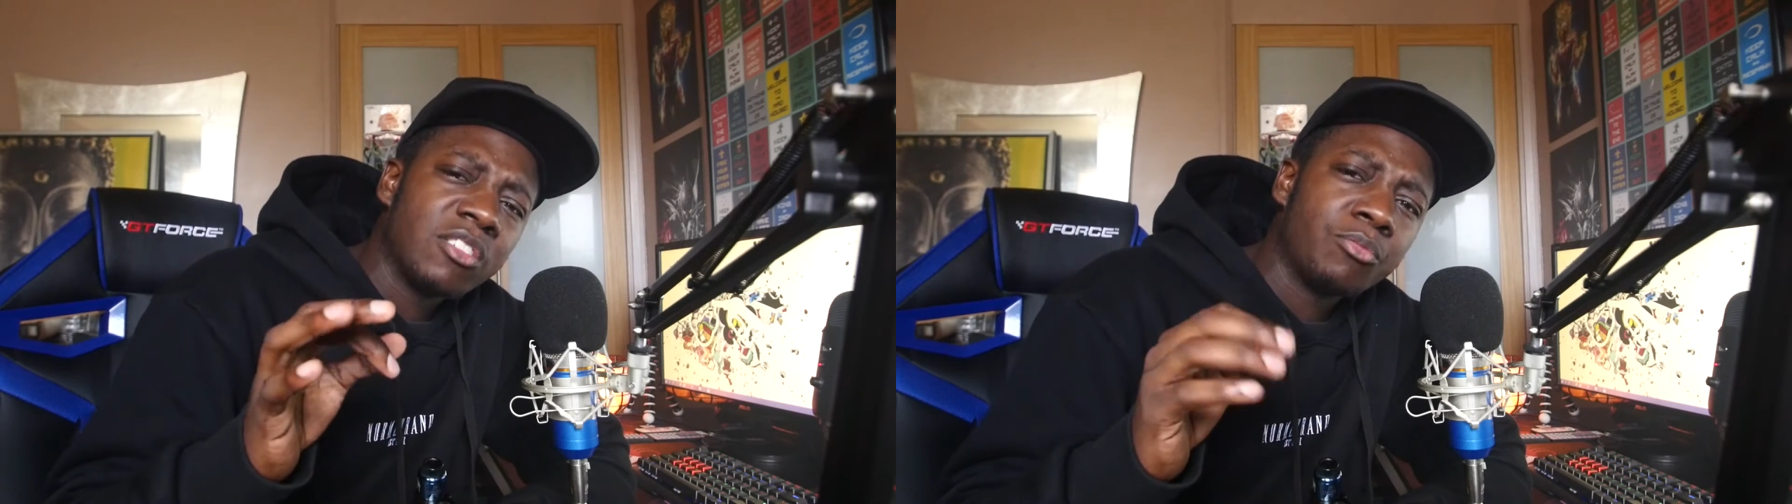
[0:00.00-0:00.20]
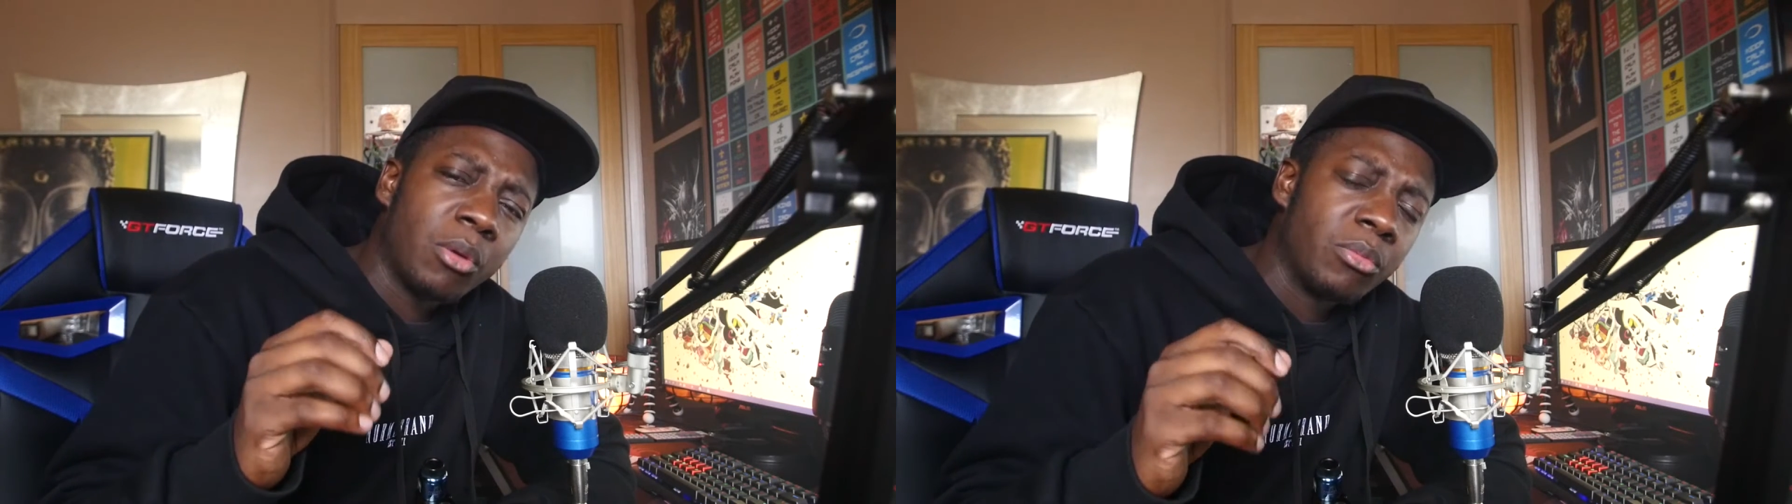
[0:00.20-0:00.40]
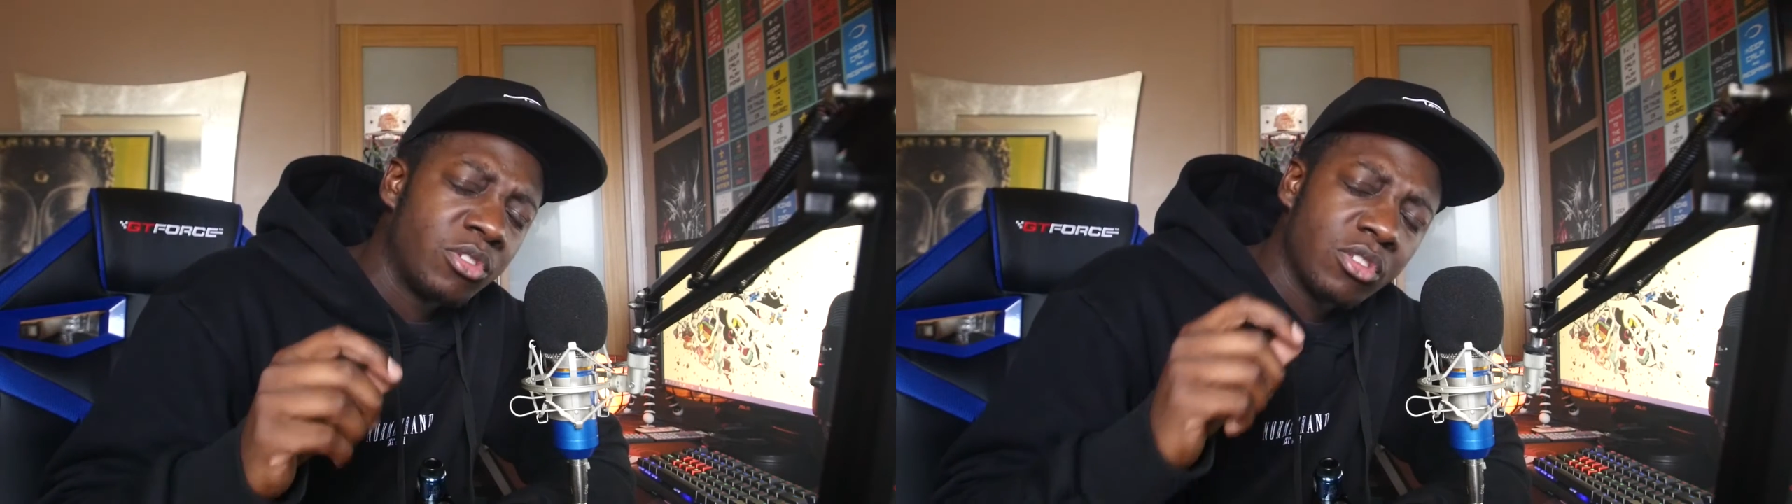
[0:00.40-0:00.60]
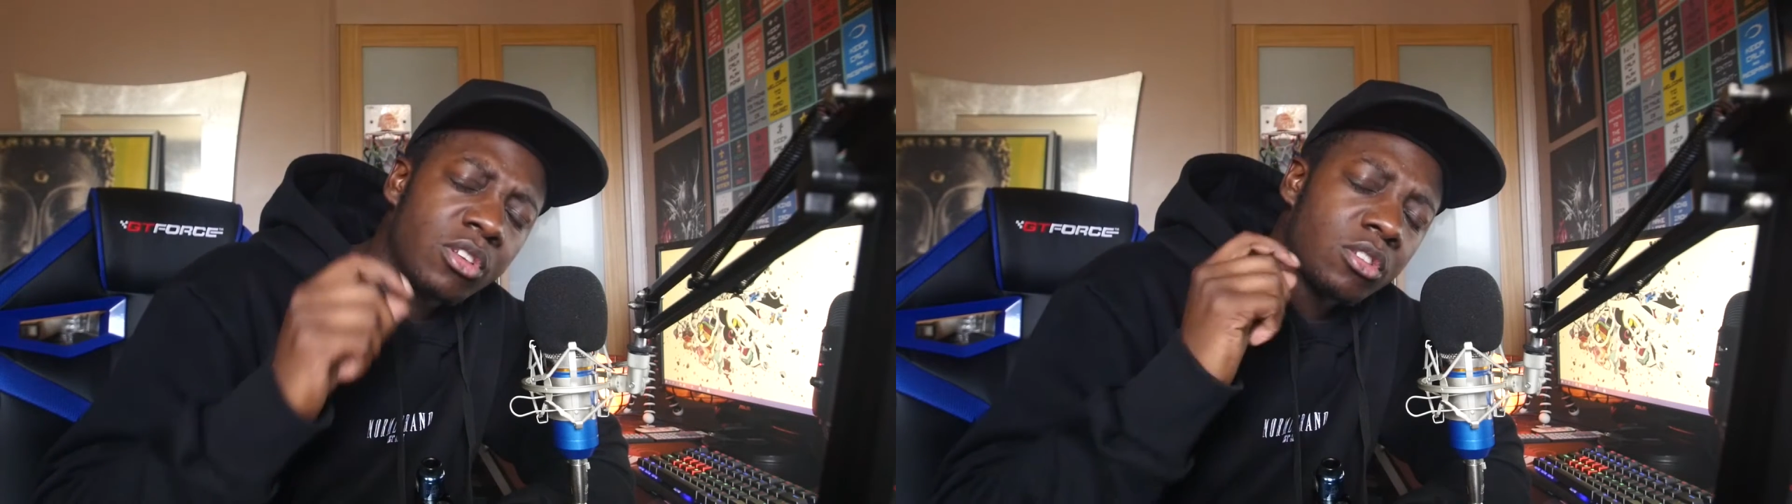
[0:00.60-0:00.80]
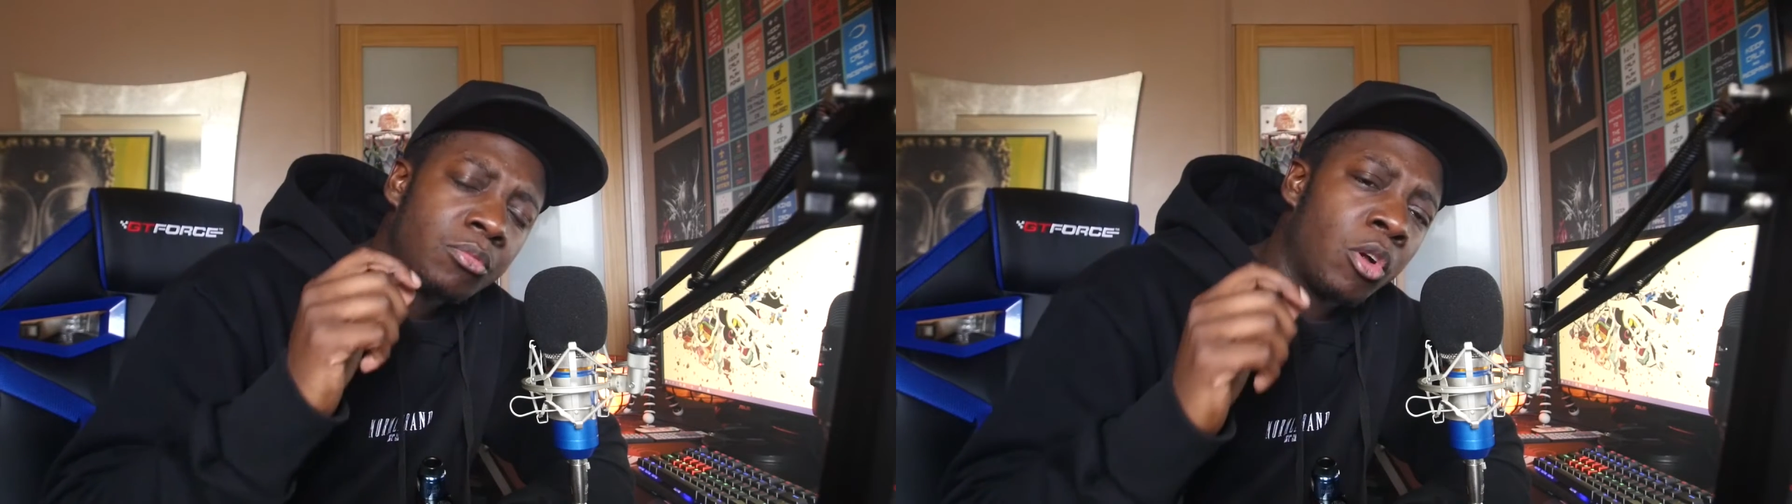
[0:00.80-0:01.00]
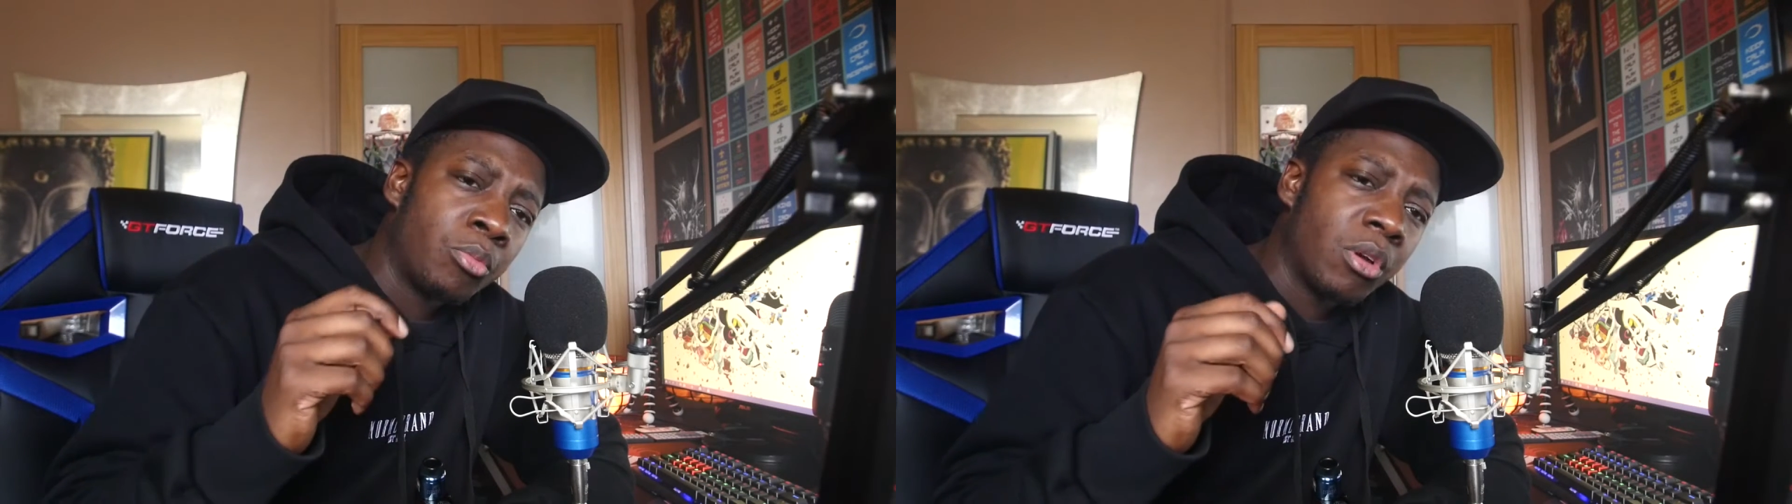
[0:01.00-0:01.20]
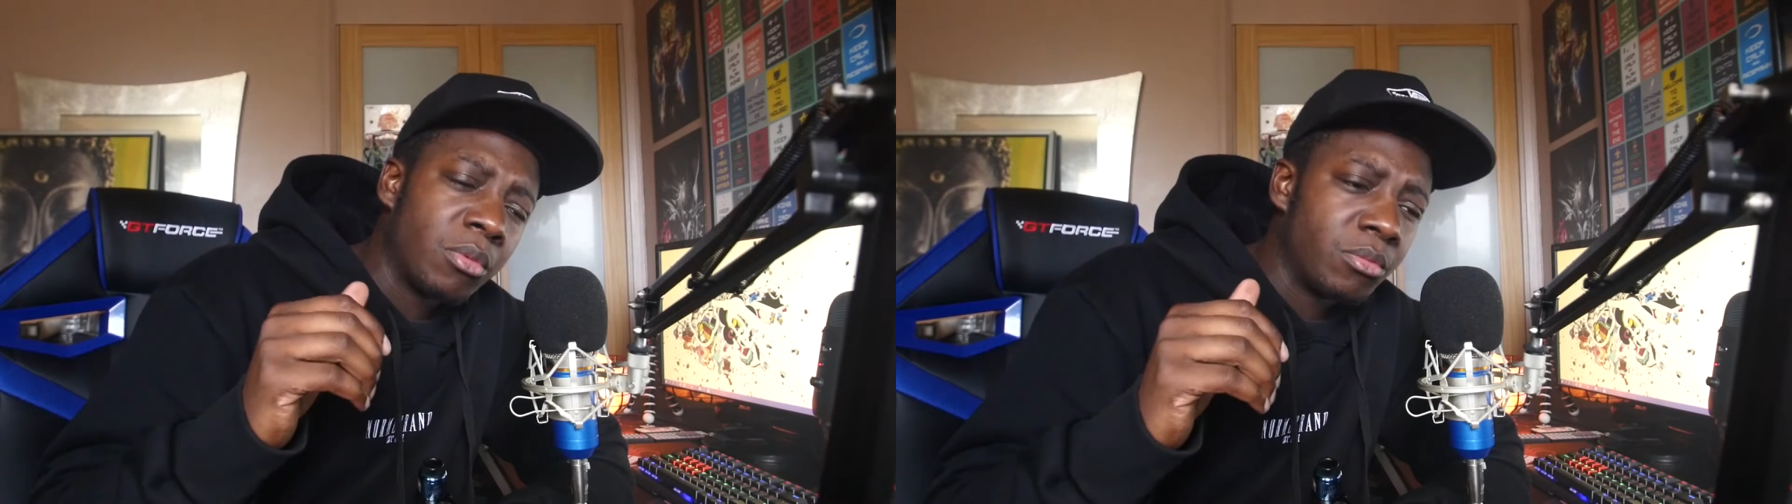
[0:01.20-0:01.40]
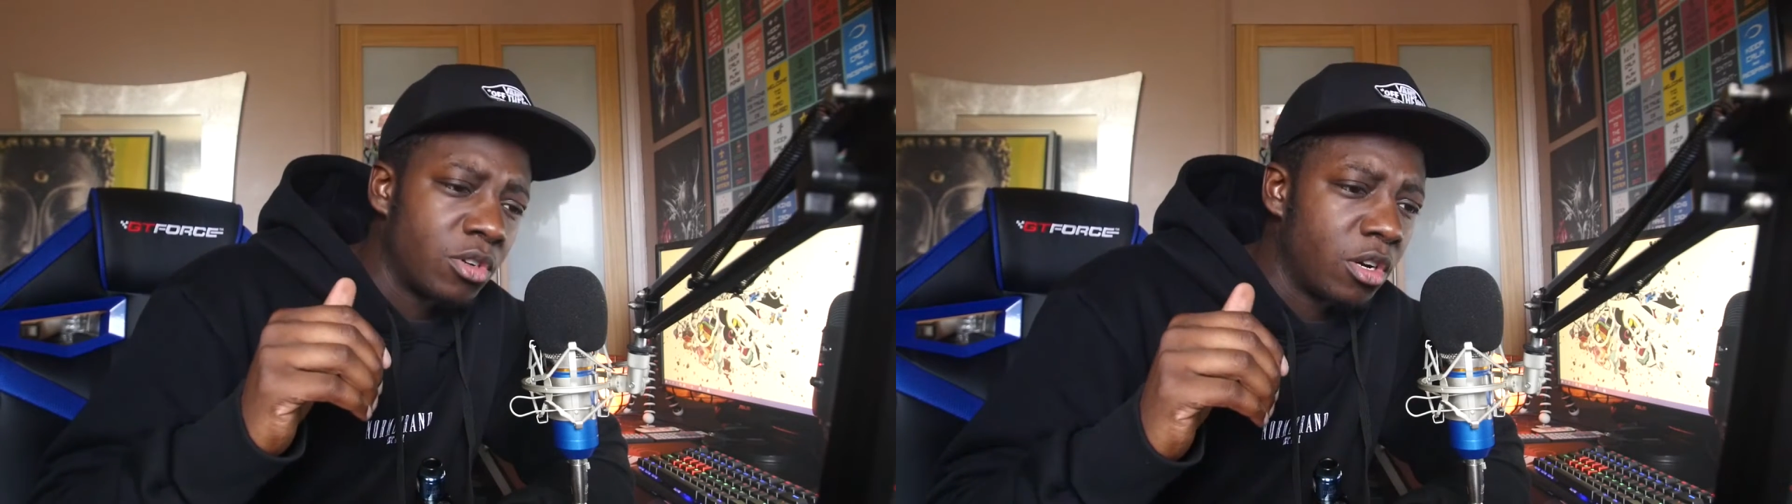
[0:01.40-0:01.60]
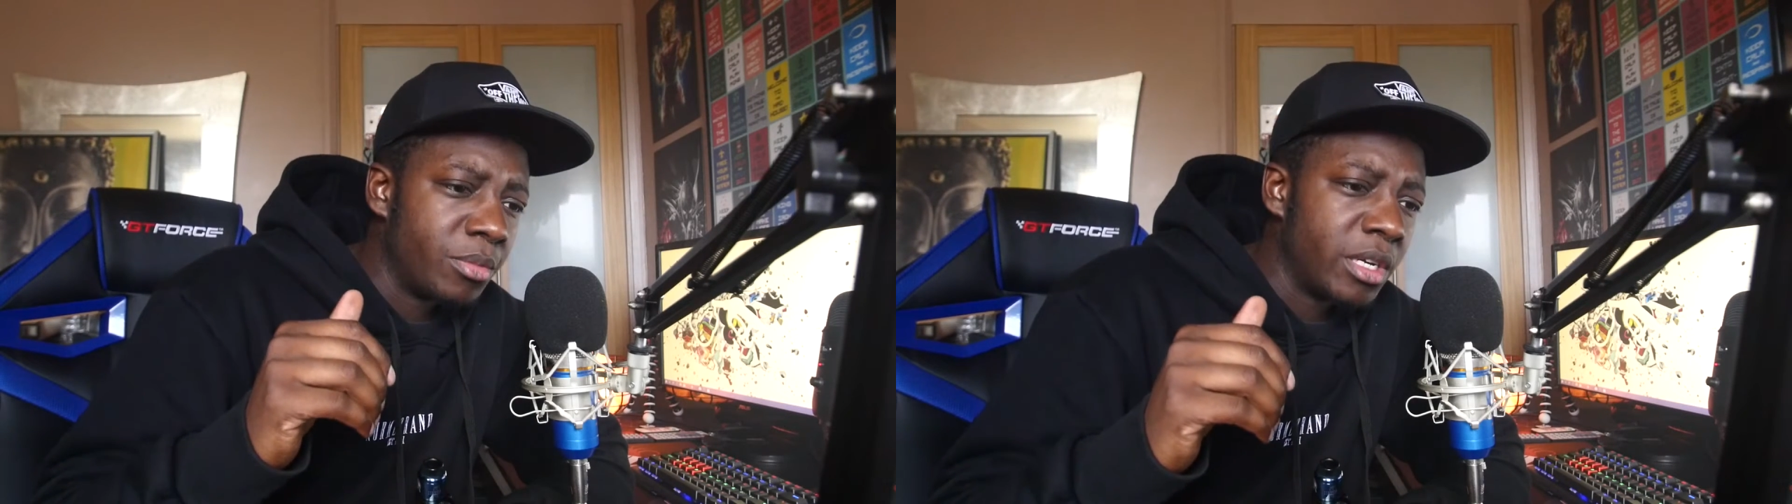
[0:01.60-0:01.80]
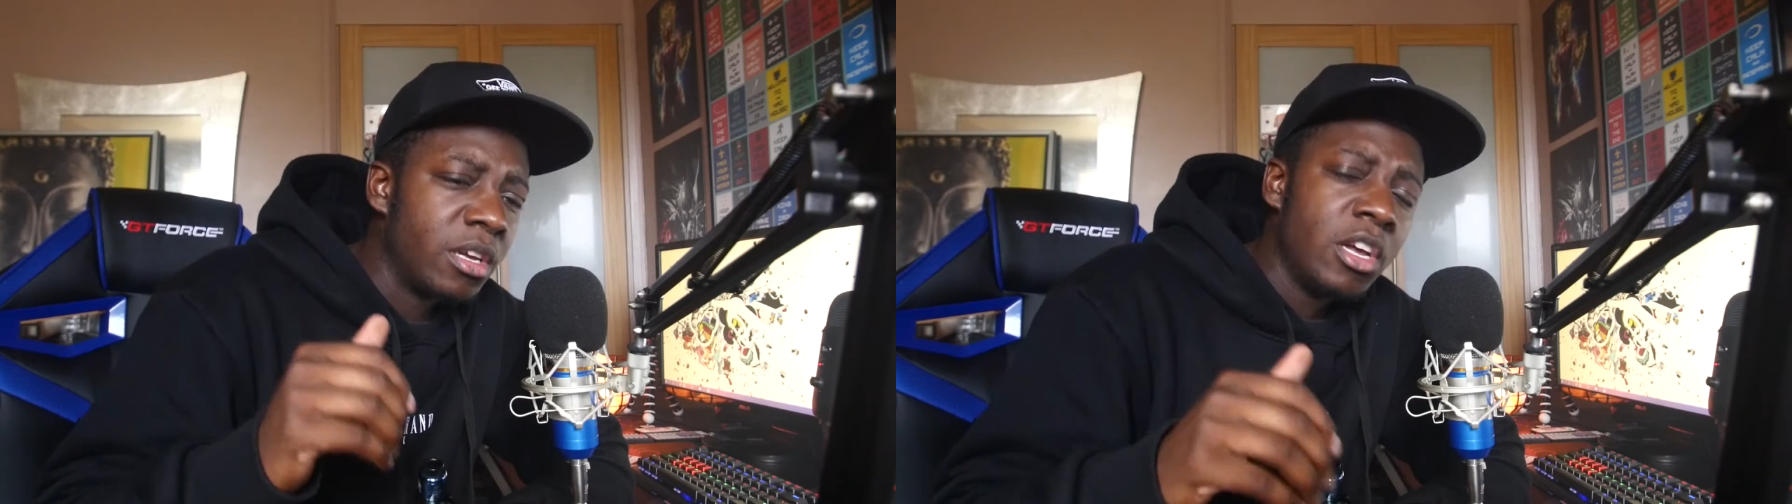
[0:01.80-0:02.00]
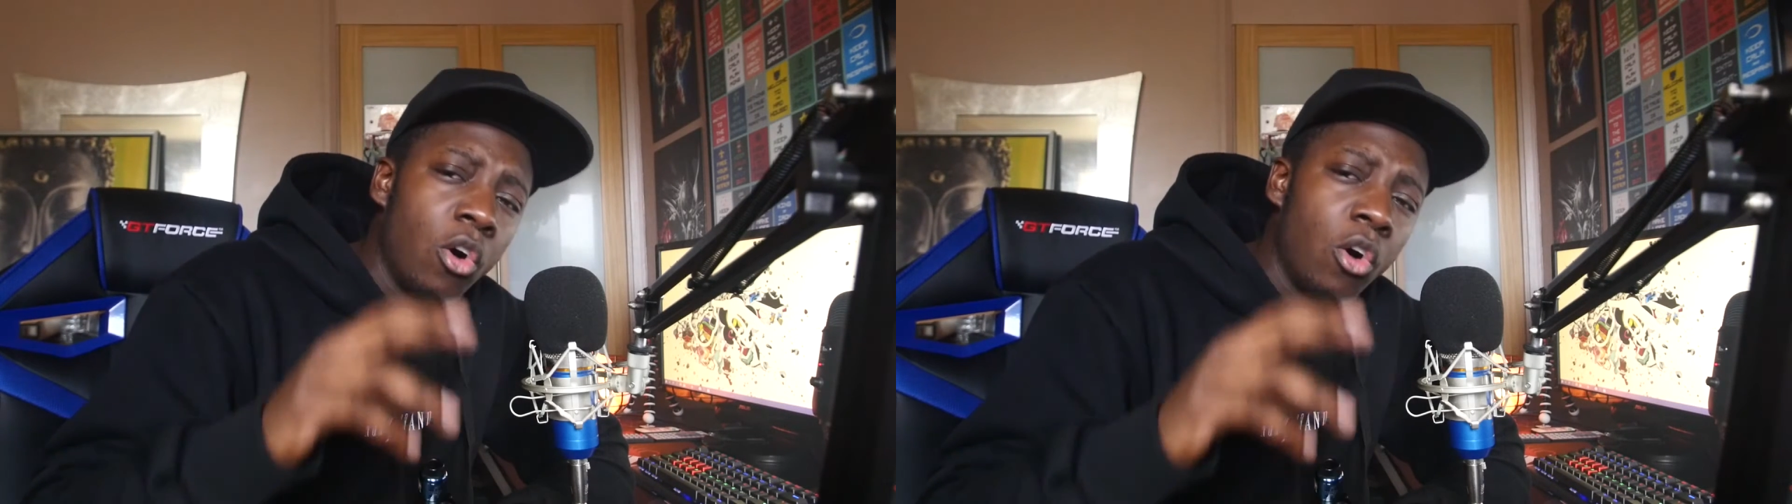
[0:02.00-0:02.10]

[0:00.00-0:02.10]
problem, it's just a small problem, do you know what I mean?